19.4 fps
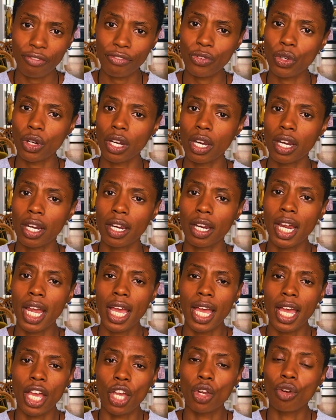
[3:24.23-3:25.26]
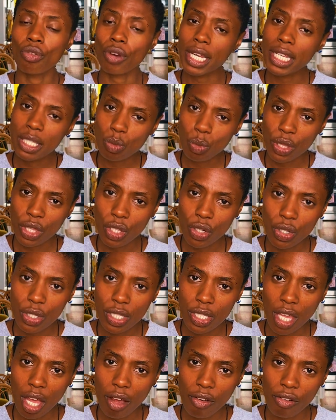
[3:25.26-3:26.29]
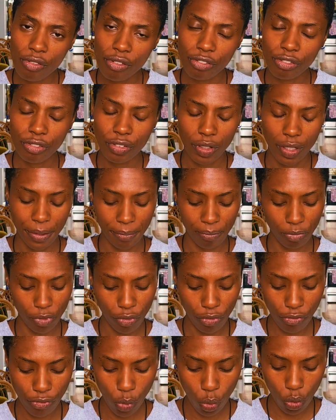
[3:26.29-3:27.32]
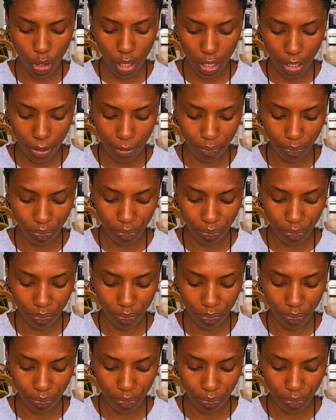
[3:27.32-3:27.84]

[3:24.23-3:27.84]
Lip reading: for grace with yourself, for